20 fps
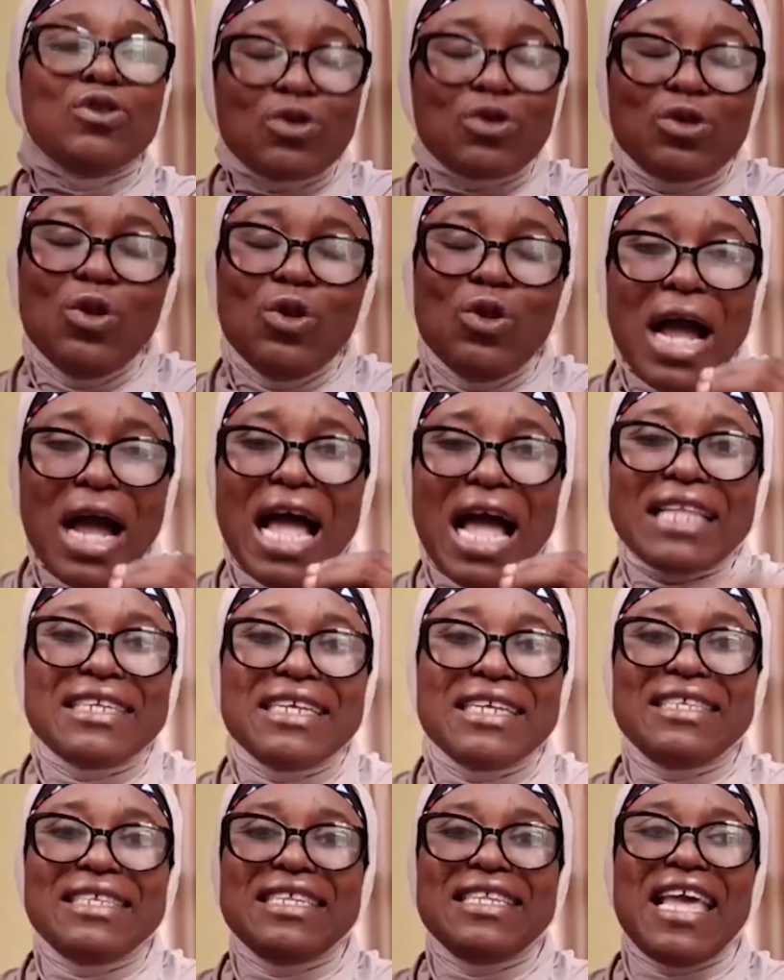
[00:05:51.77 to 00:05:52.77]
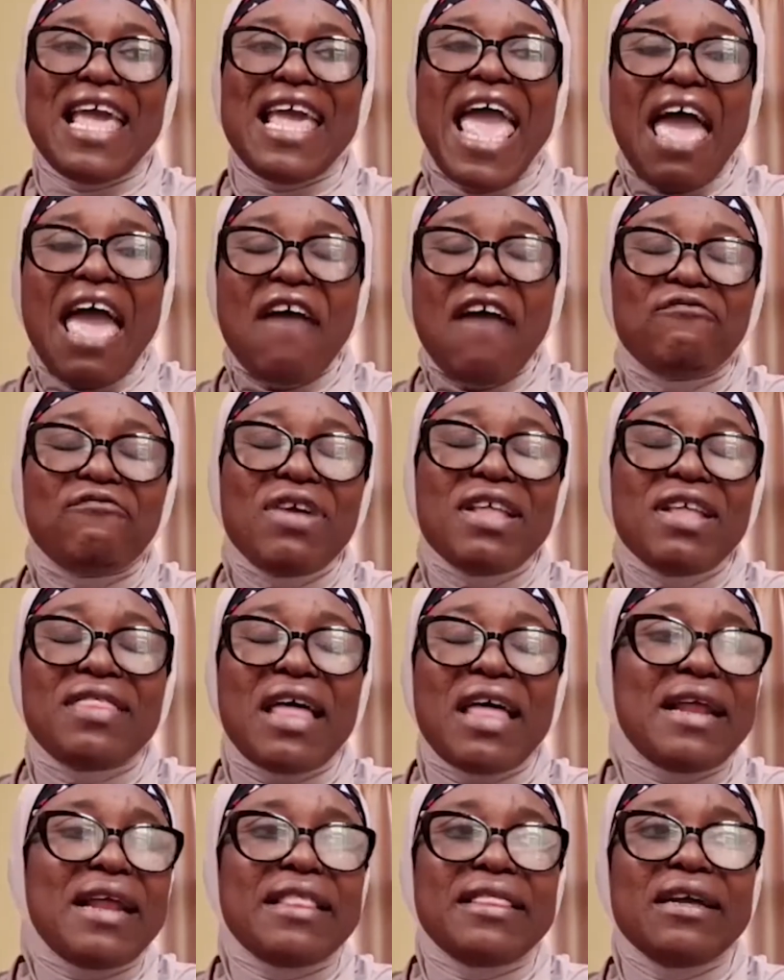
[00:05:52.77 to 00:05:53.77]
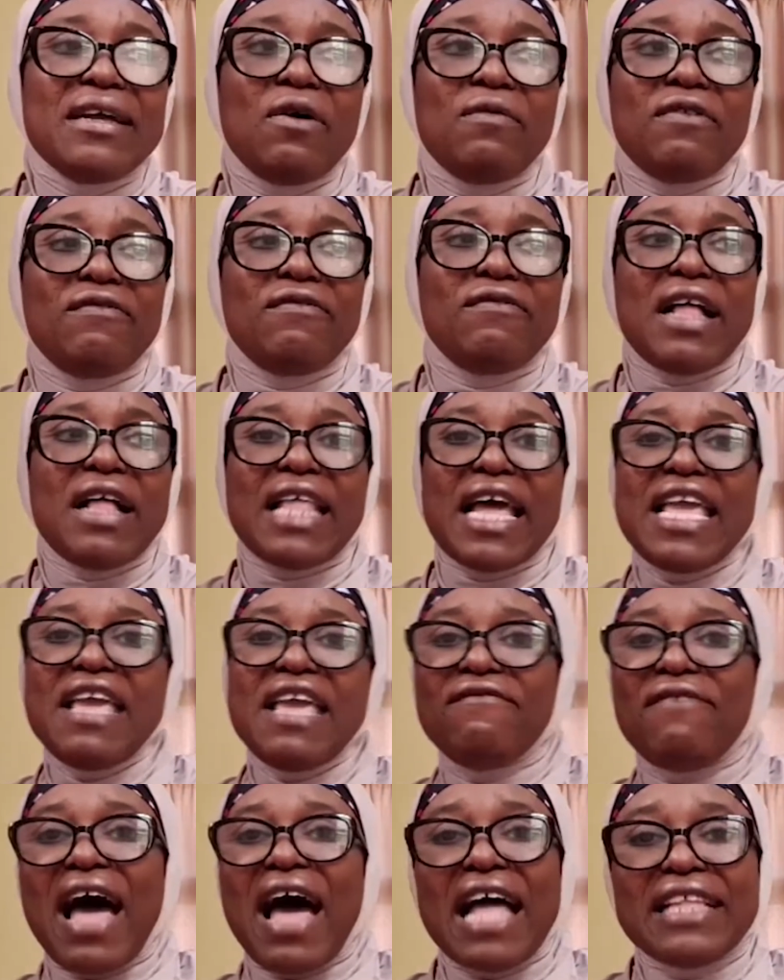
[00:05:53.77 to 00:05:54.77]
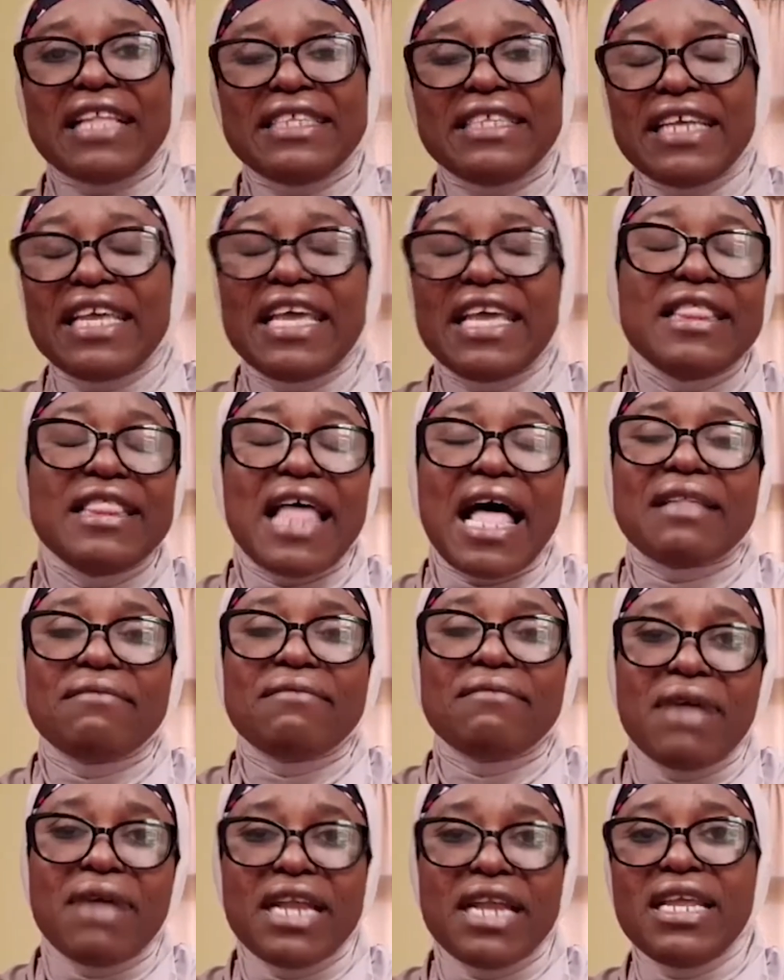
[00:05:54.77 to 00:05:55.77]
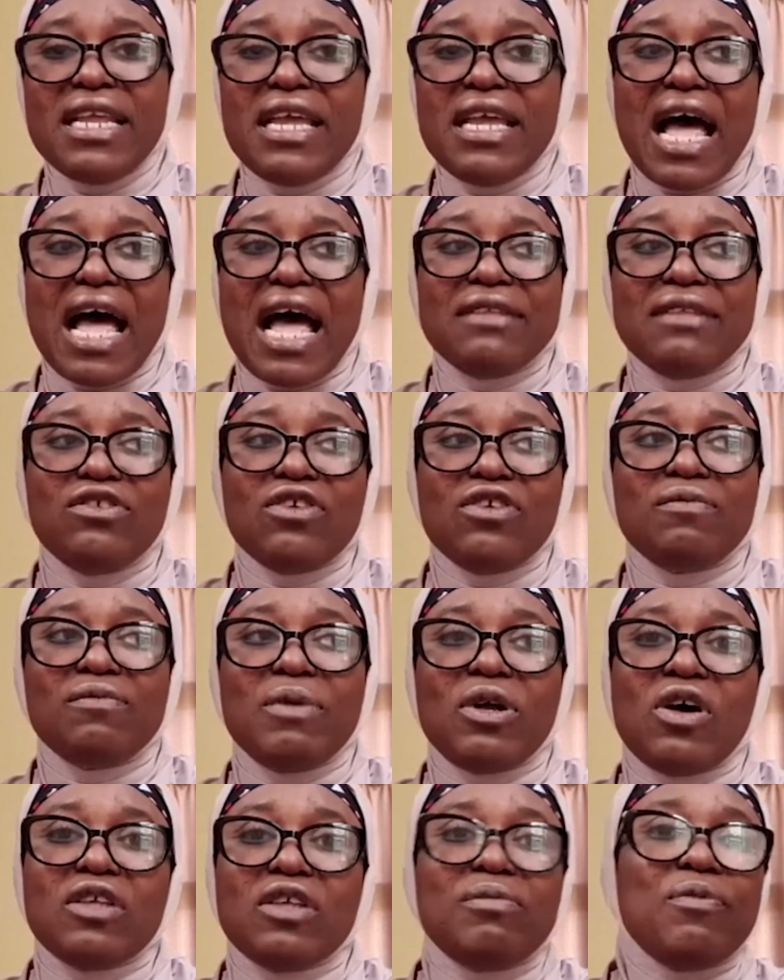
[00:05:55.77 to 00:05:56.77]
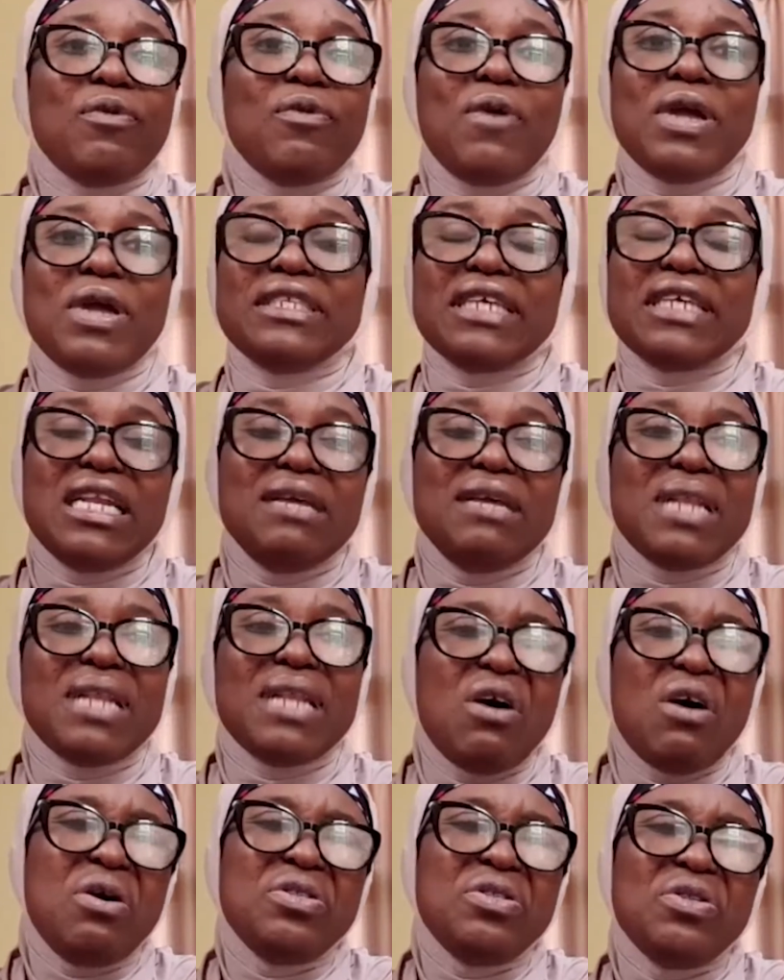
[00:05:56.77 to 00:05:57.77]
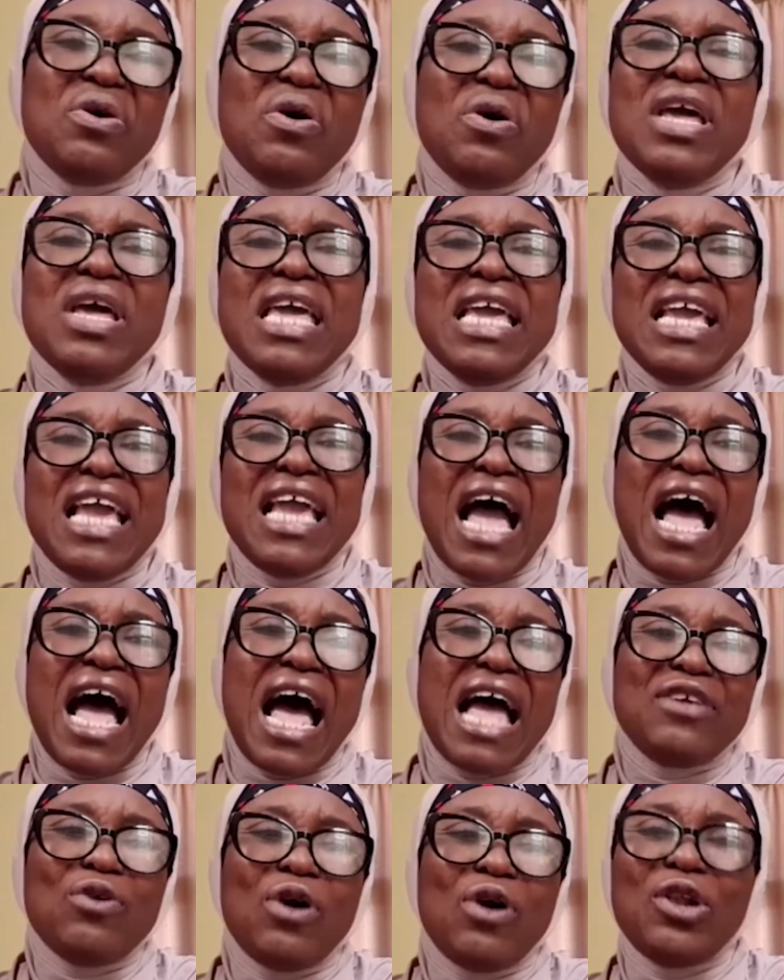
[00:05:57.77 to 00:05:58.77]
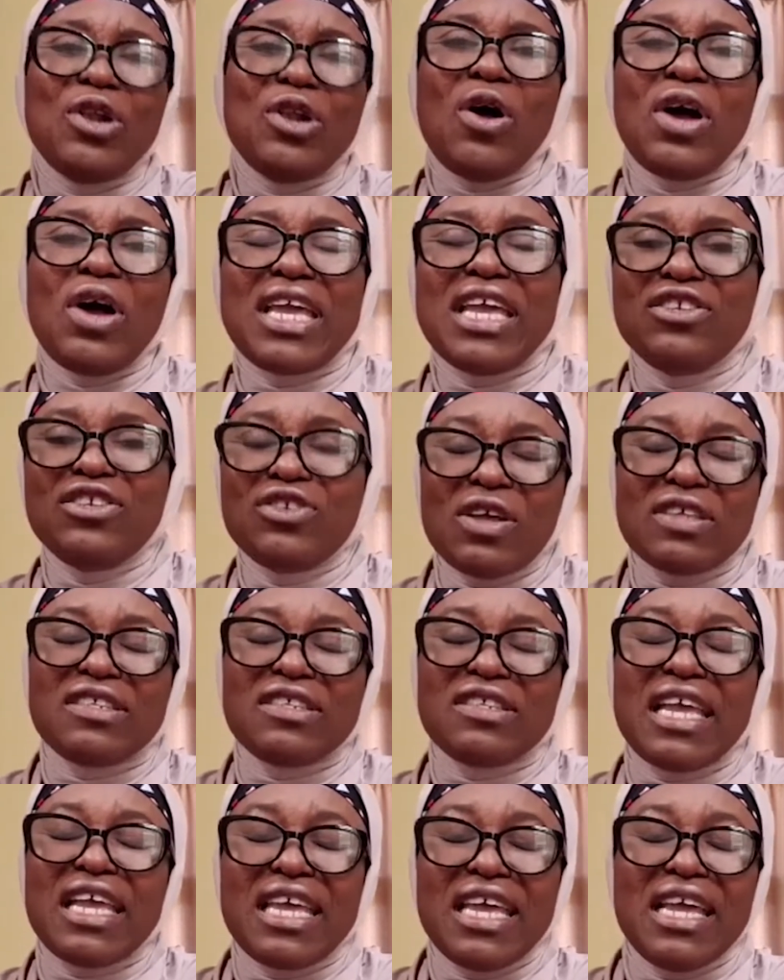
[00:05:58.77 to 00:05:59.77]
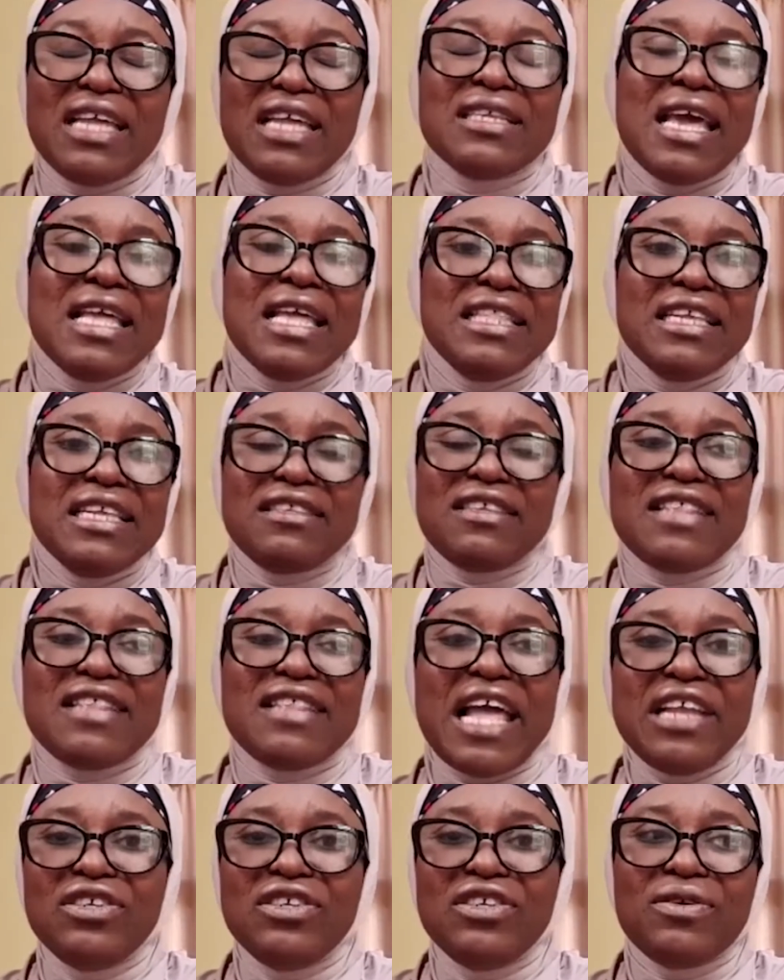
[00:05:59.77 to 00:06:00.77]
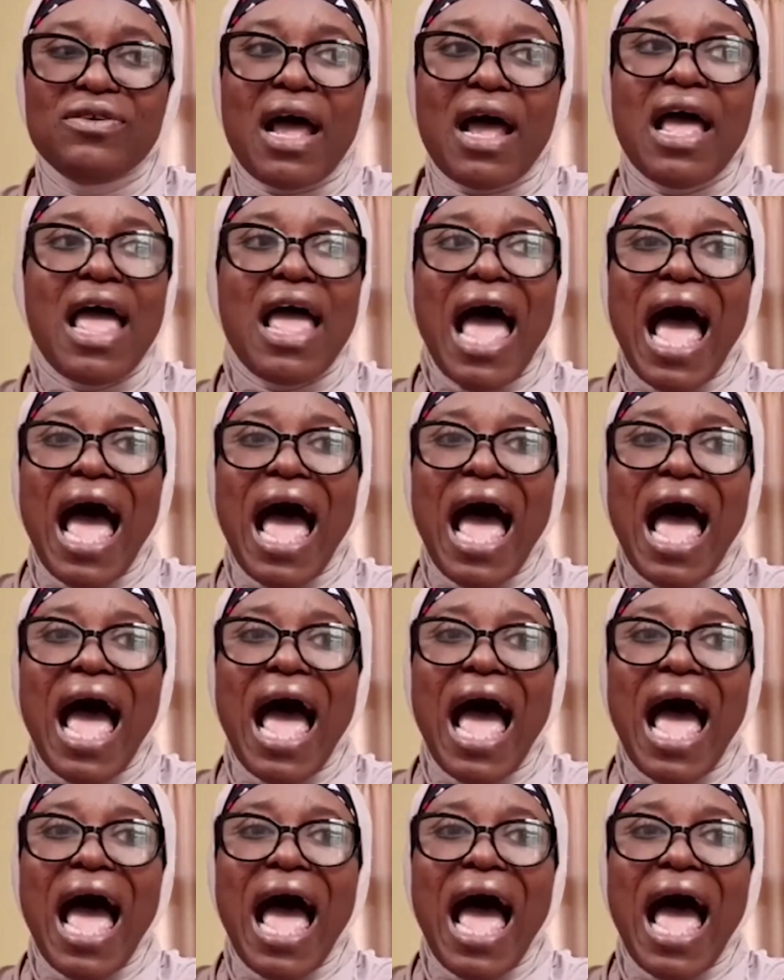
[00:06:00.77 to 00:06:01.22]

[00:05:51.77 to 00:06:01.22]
Look at it today. Every time I think of the fact that if I had taken that money and just because people were telling me that, oh, no, yeah, you are lucky, just take it. This is Nigeria.